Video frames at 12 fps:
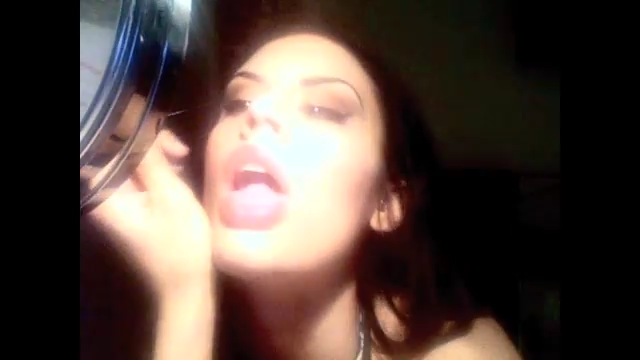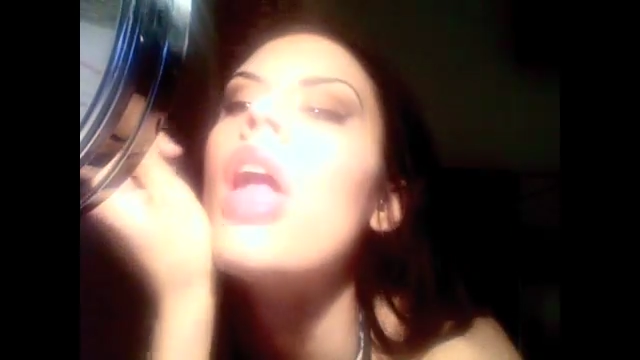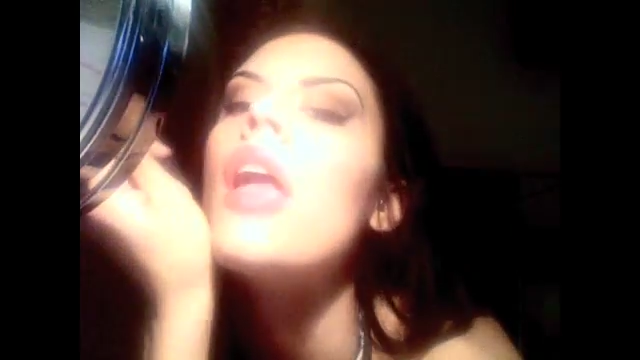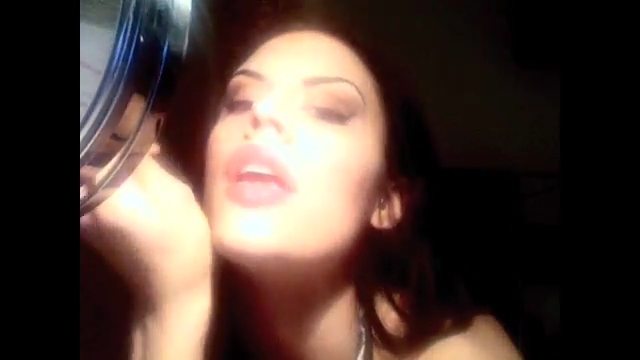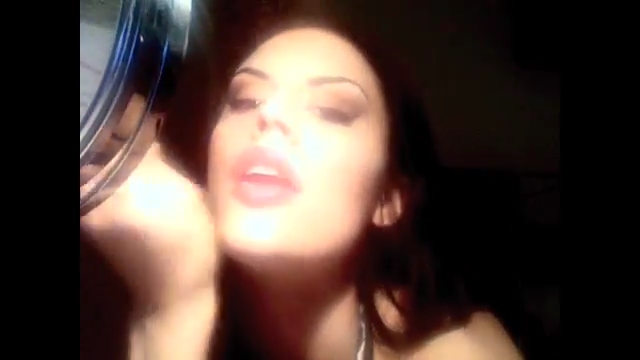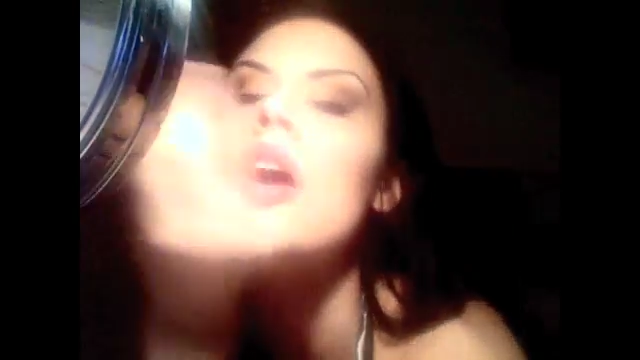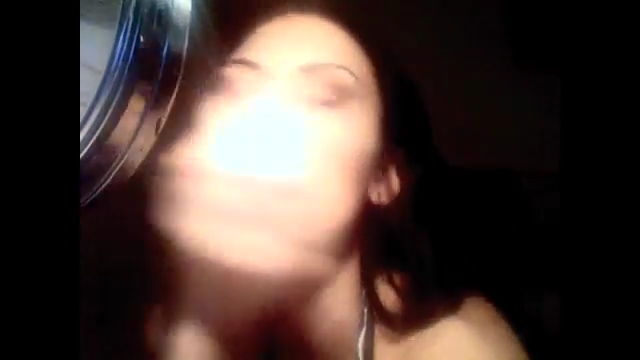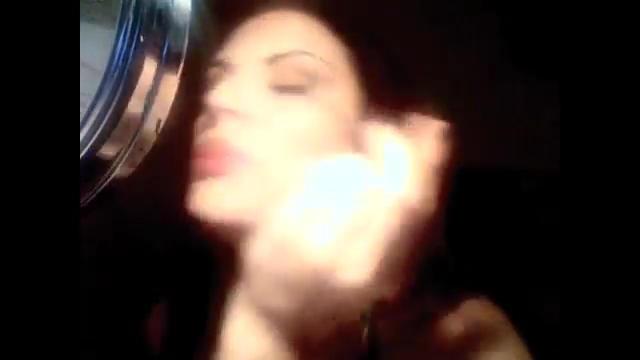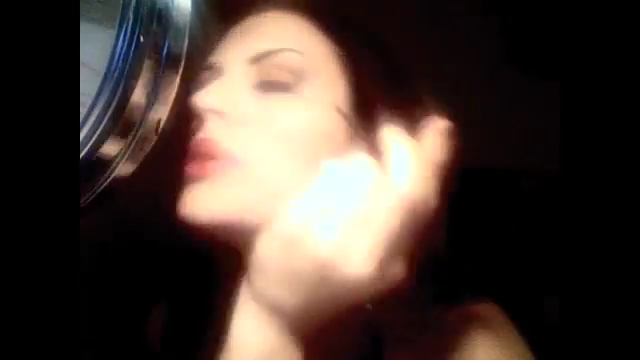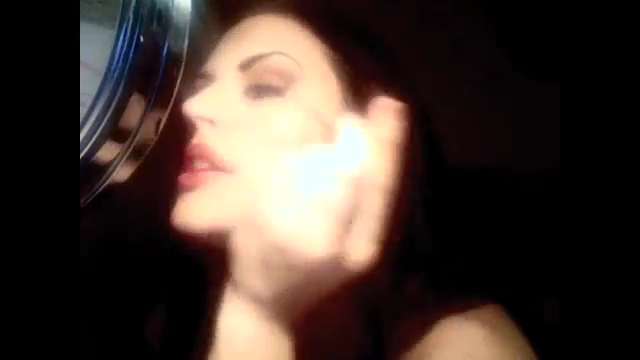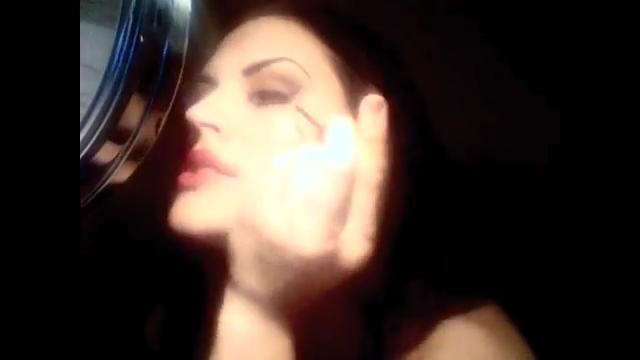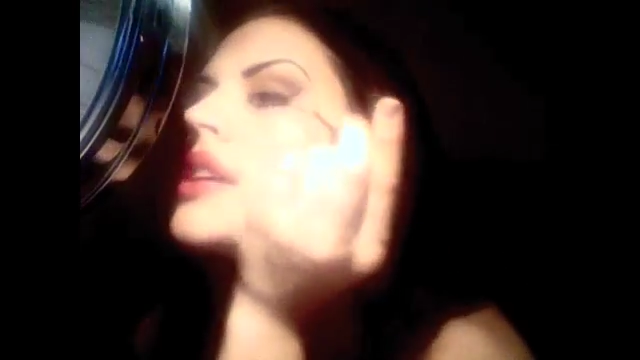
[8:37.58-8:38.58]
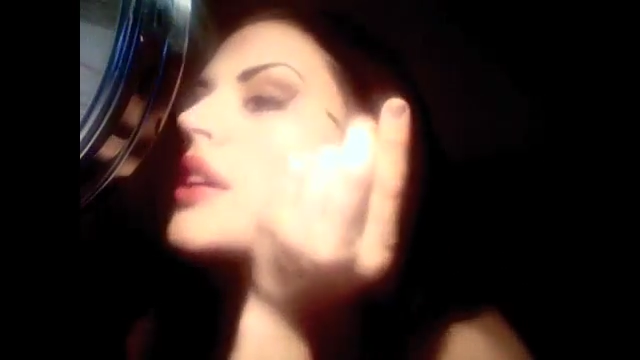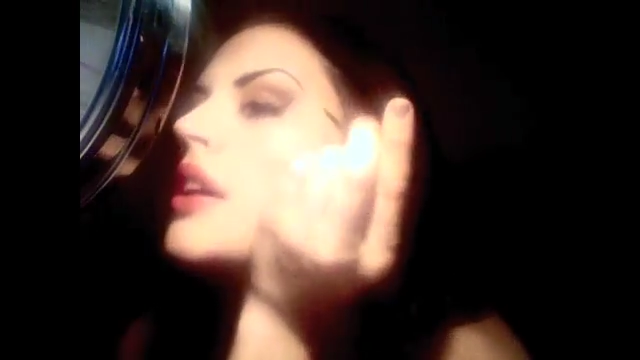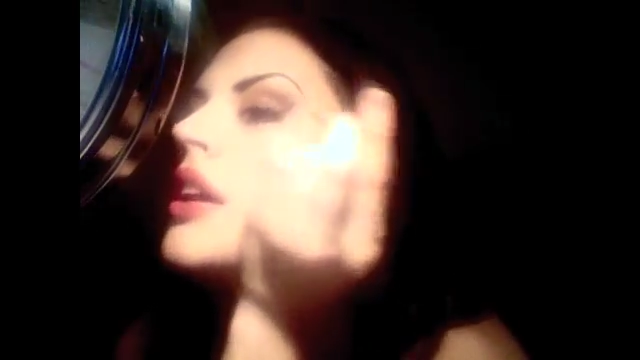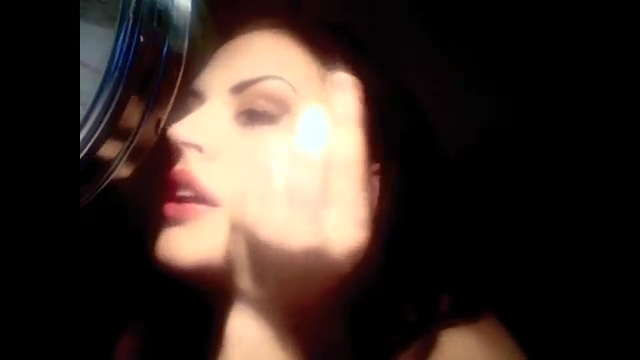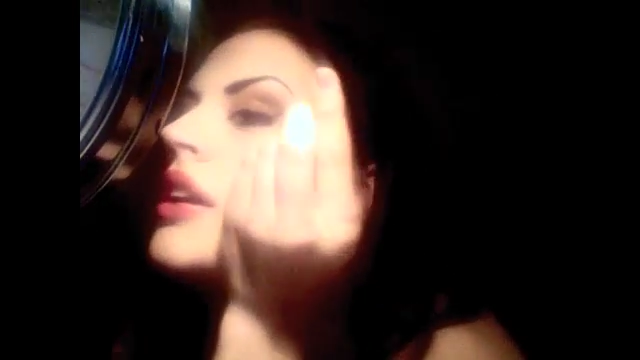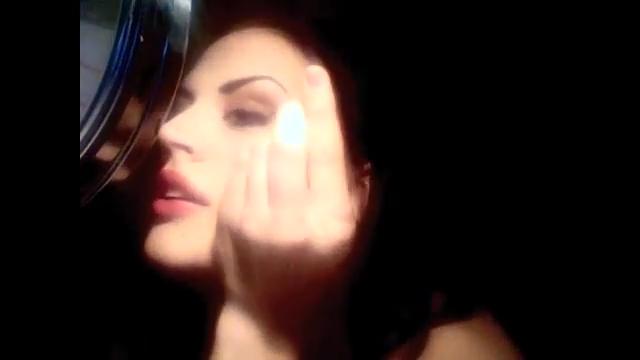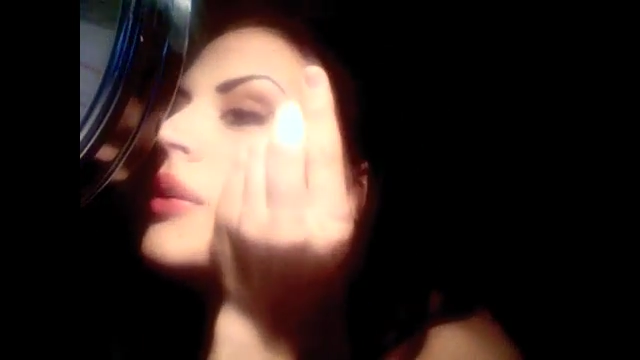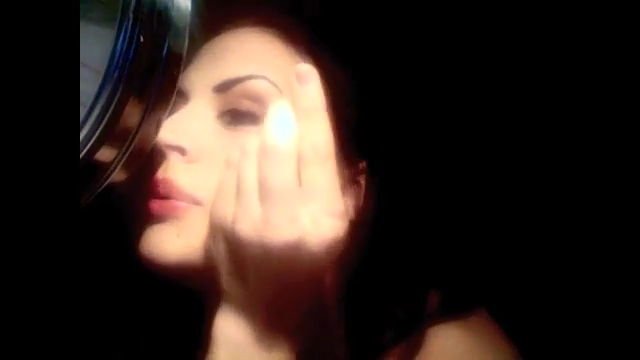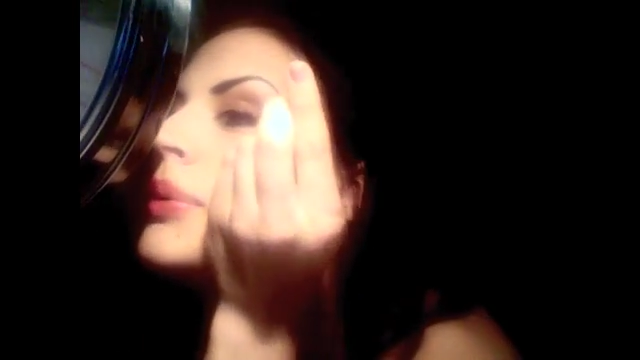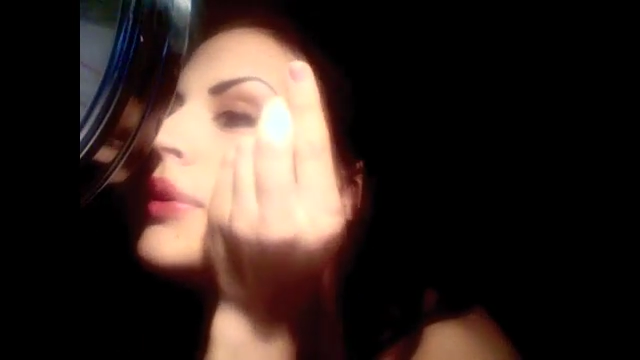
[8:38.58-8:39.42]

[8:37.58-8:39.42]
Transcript: because, like, some people